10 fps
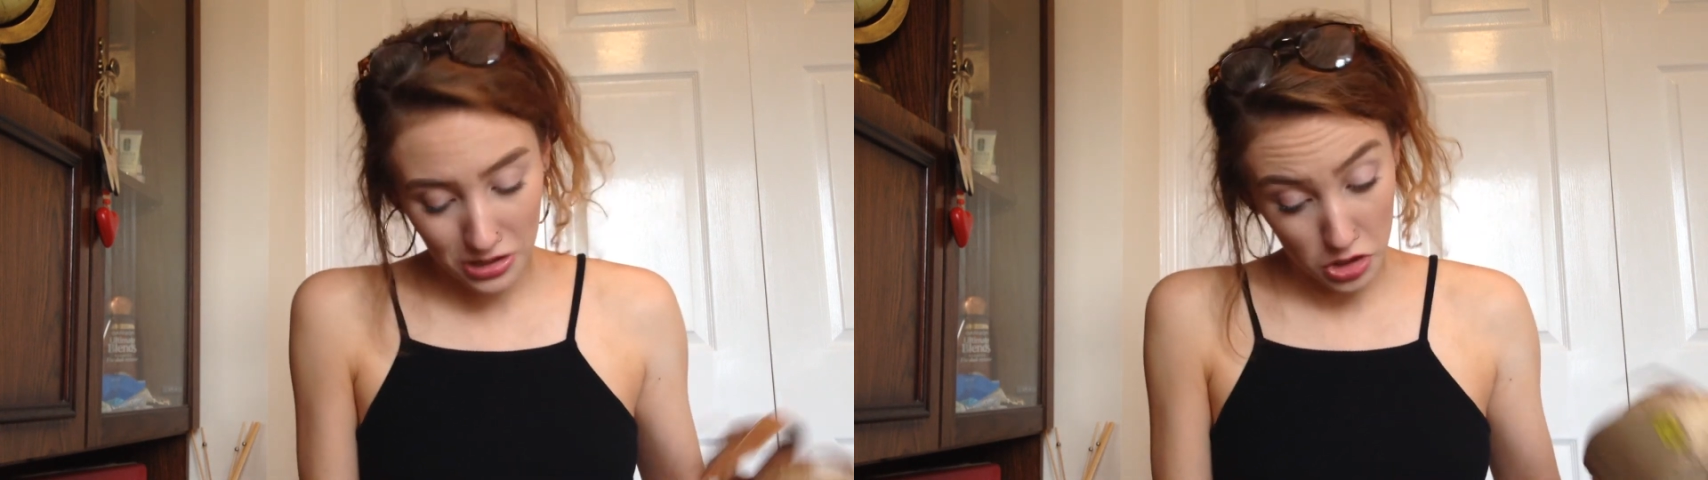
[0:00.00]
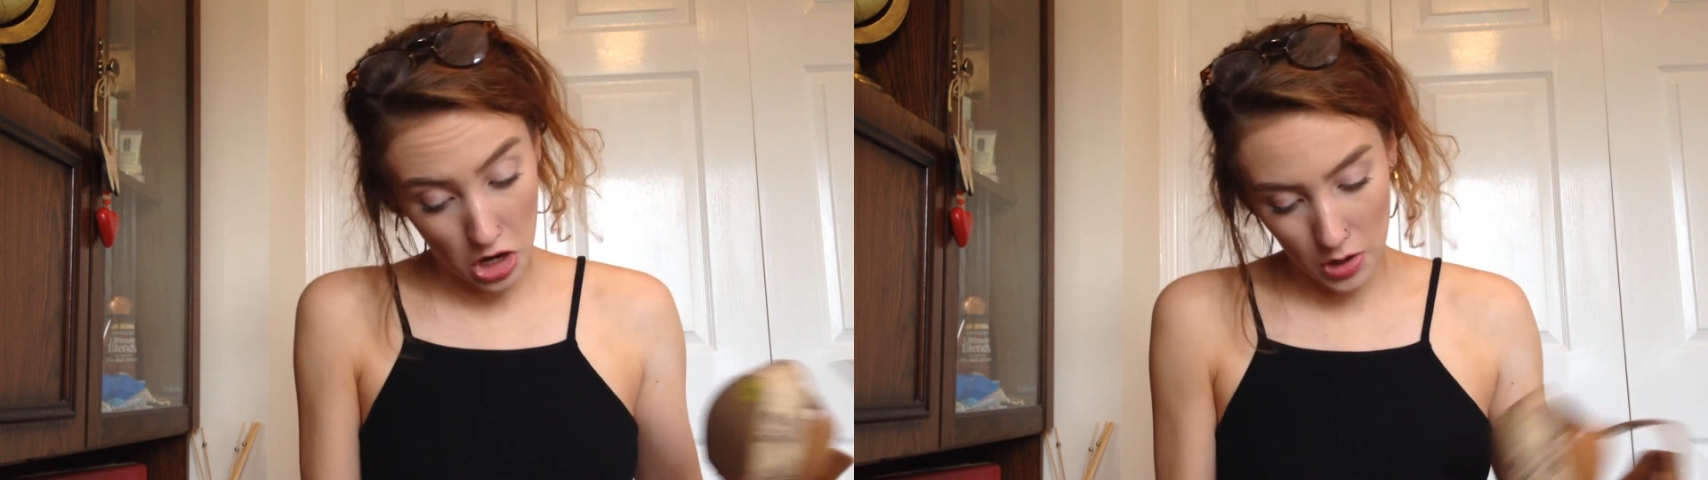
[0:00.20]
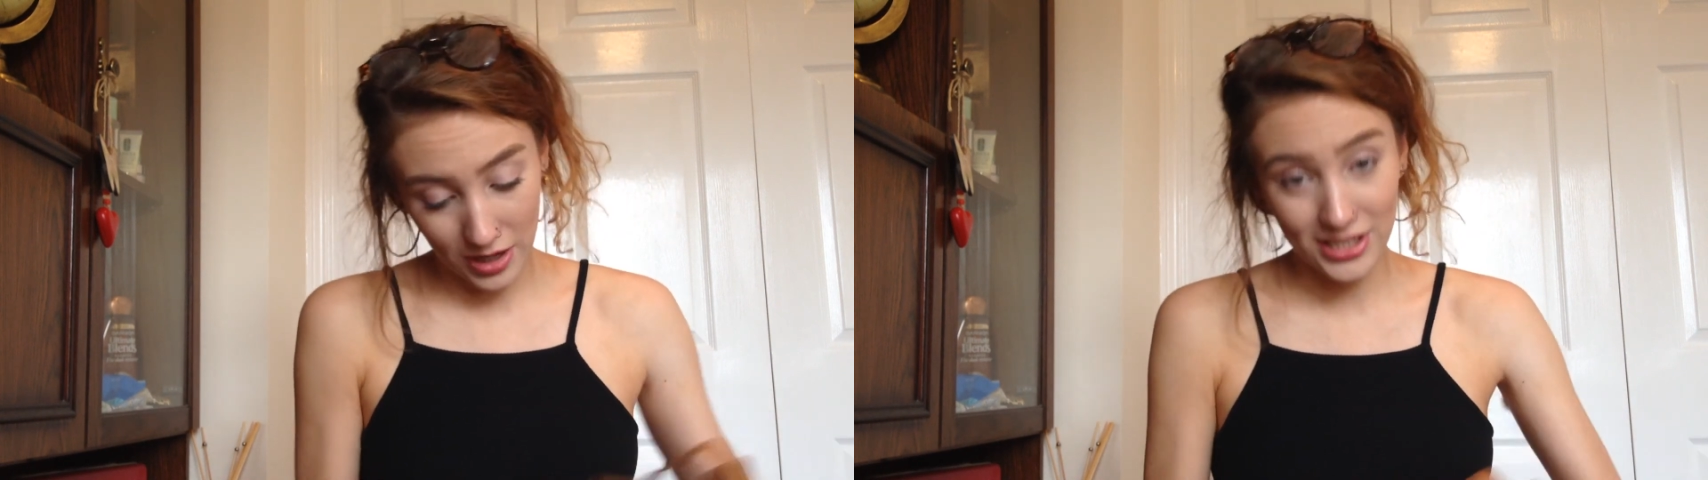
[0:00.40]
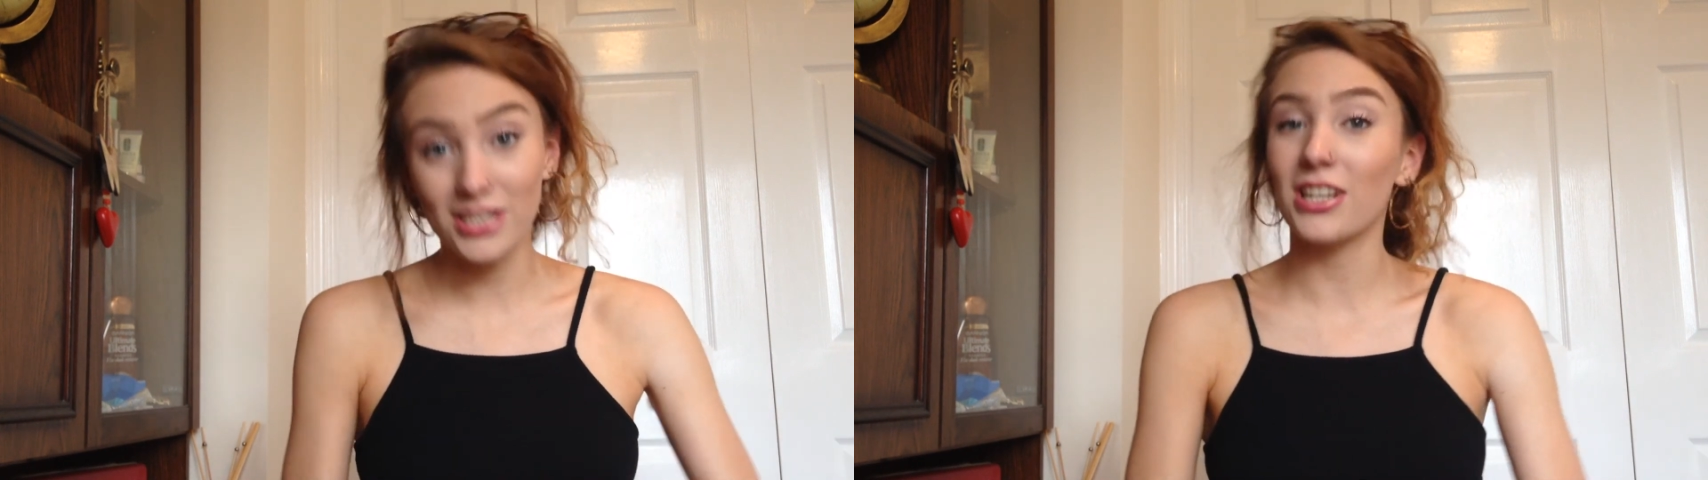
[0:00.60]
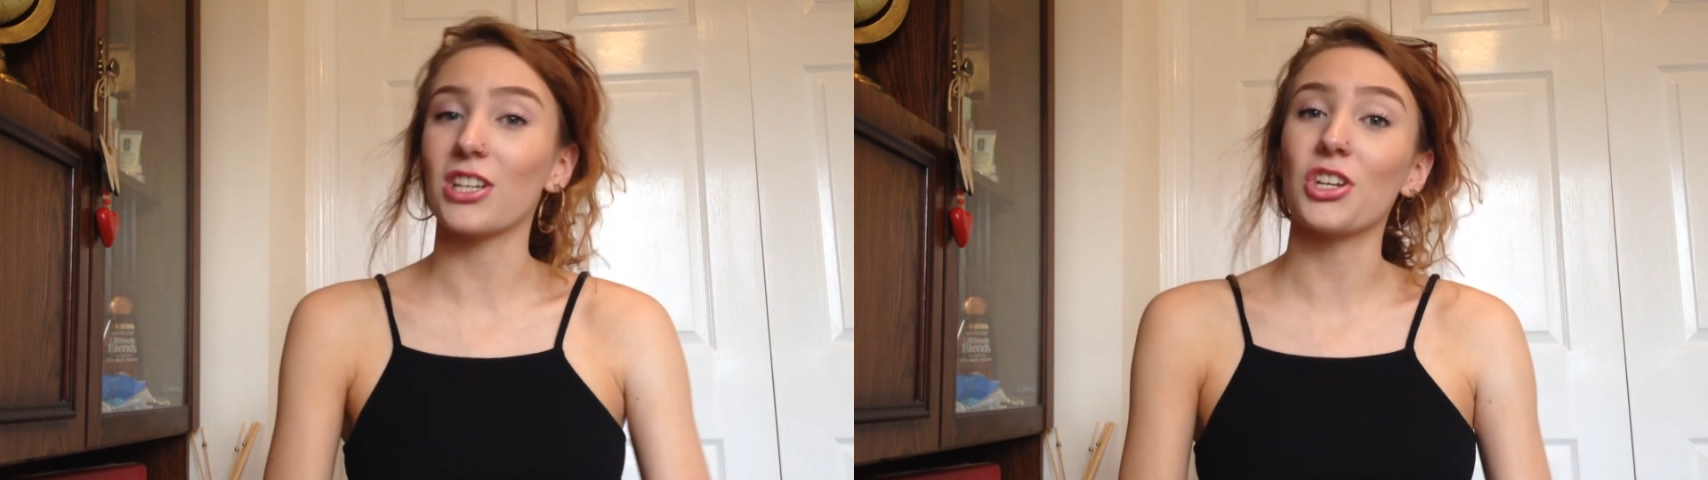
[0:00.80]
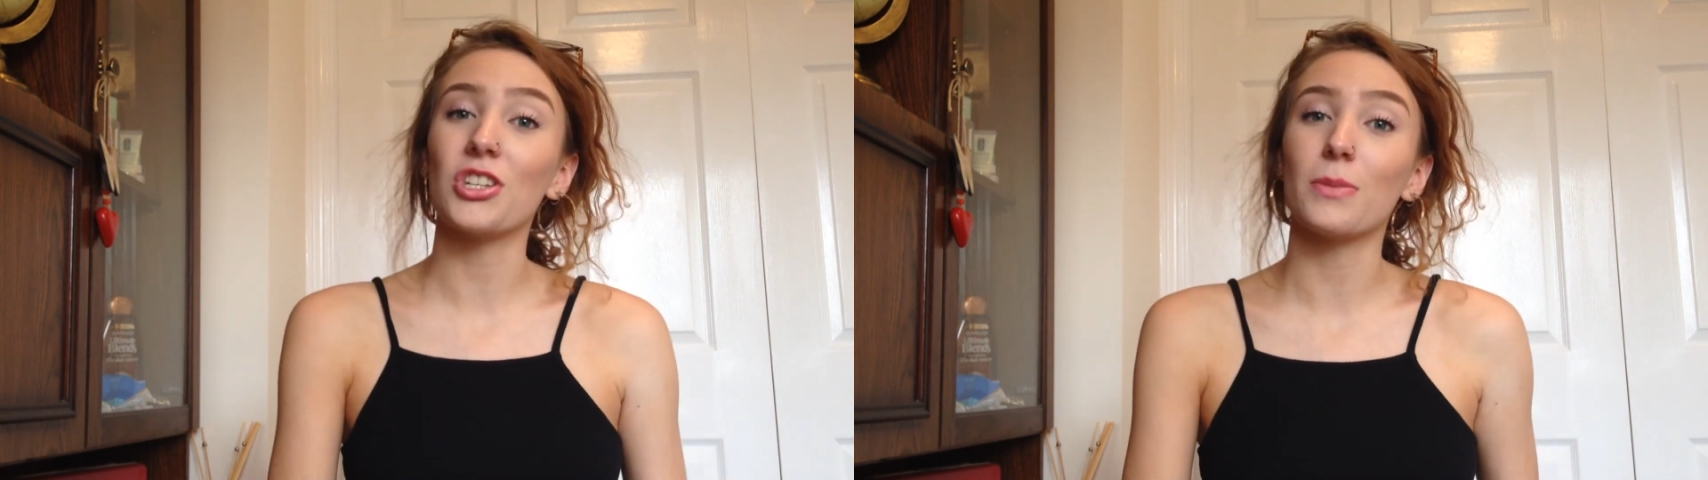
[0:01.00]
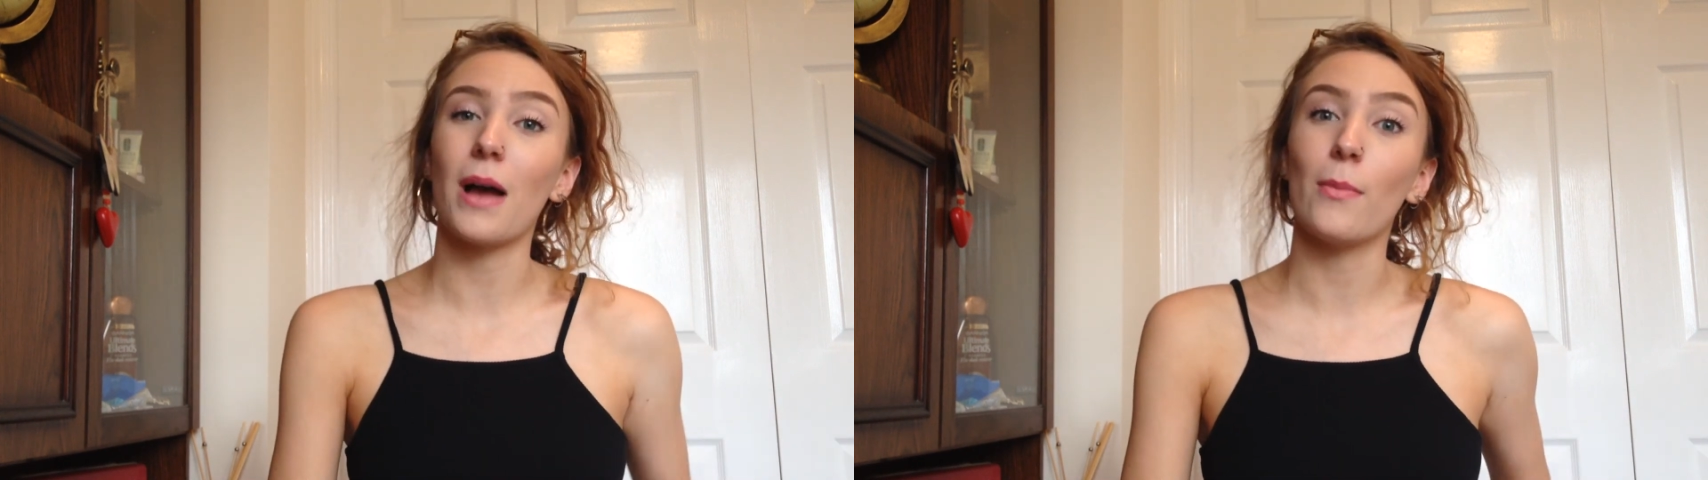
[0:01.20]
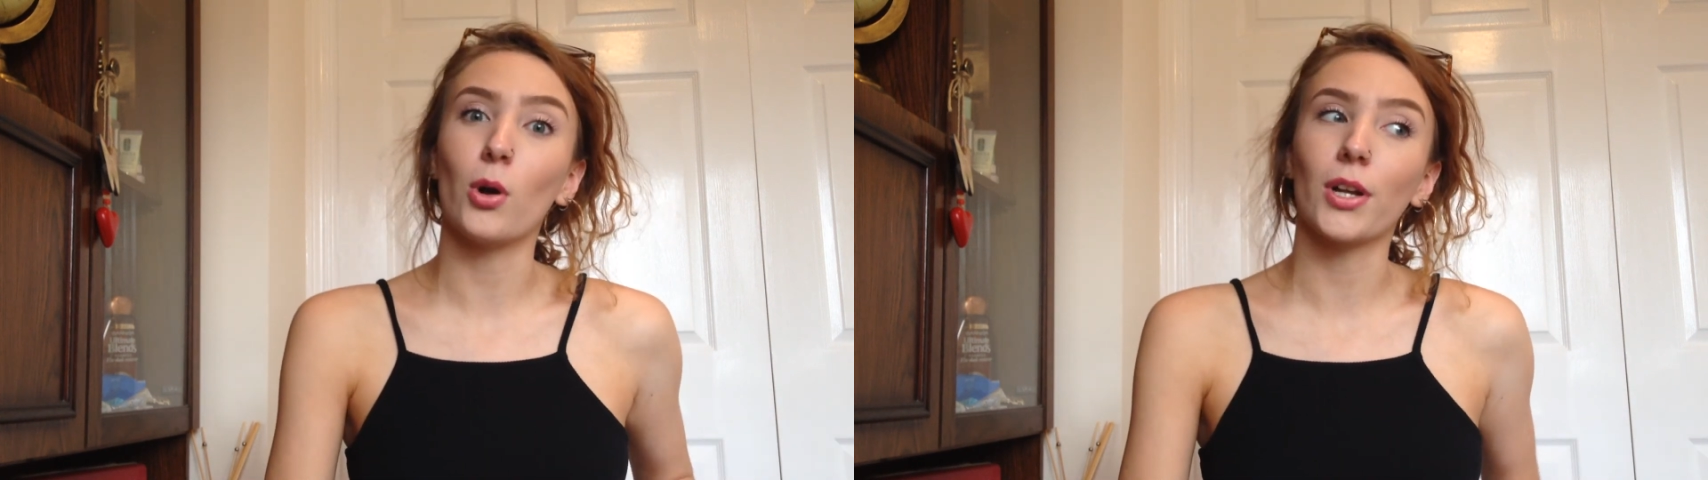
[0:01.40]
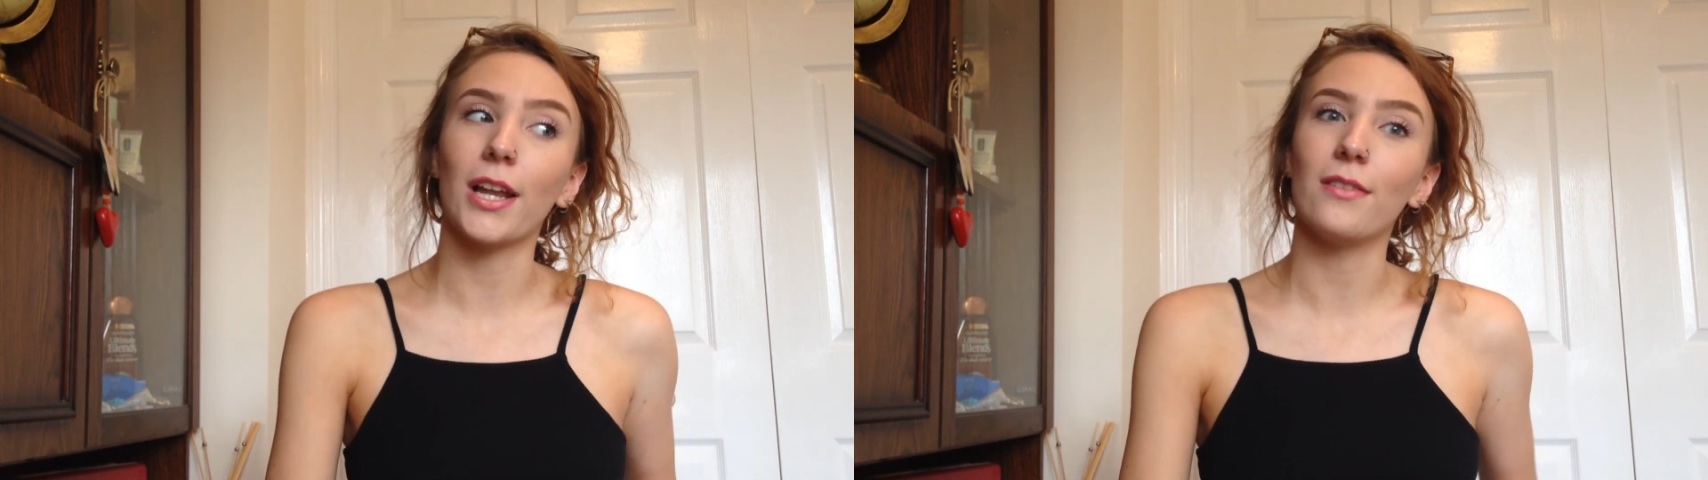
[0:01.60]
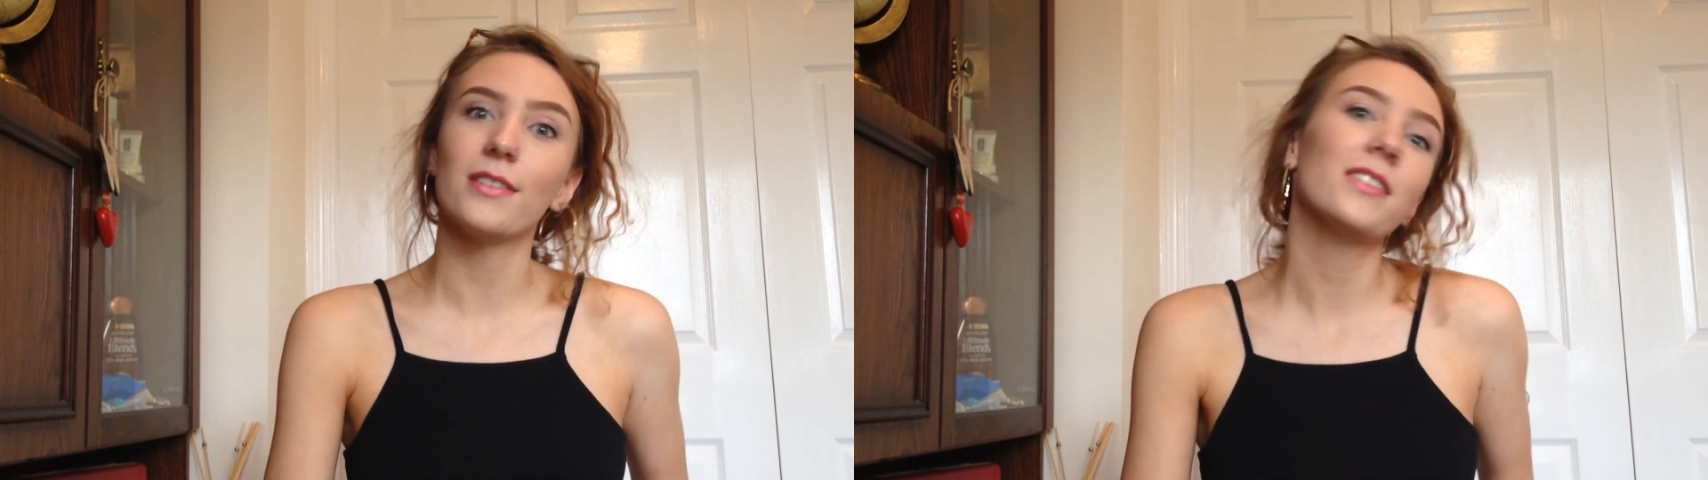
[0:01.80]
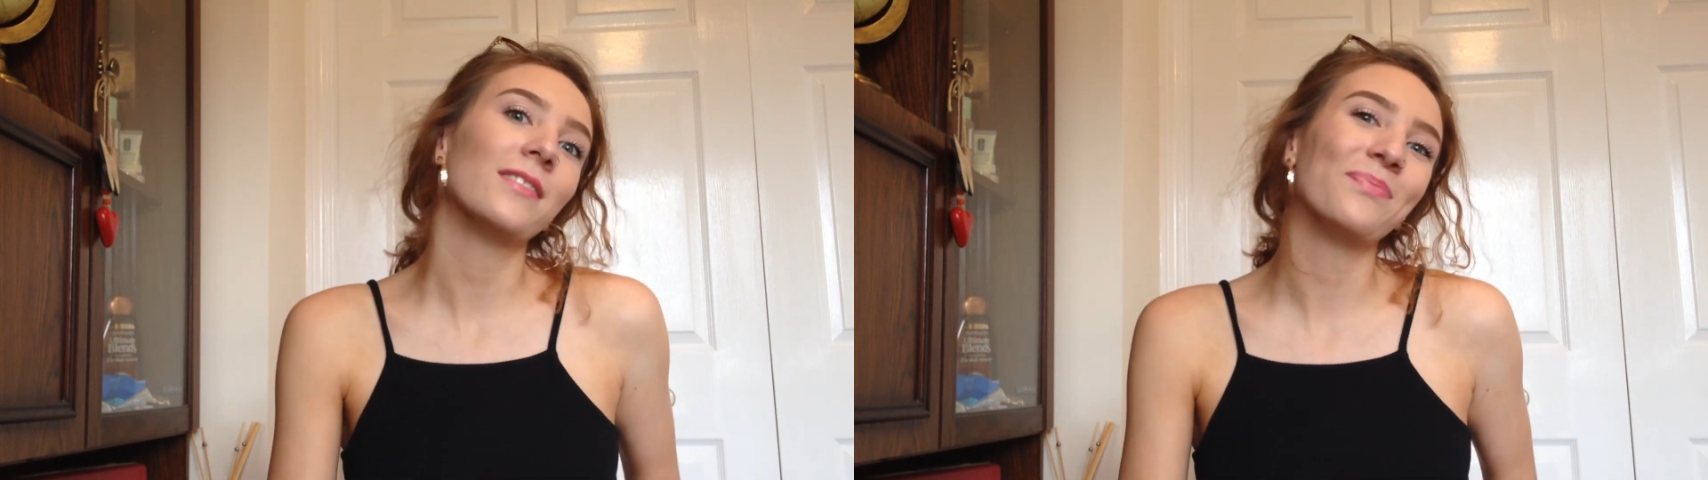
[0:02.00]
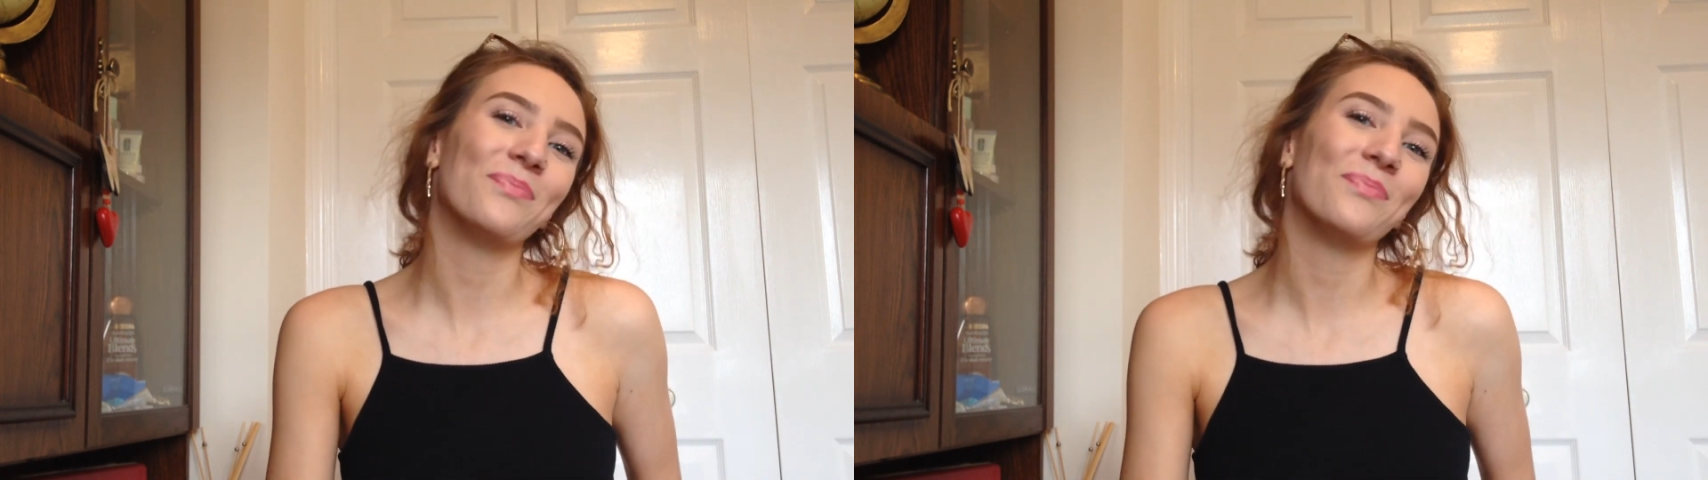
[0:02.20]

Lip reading: so that's an excuse to buy more clothes.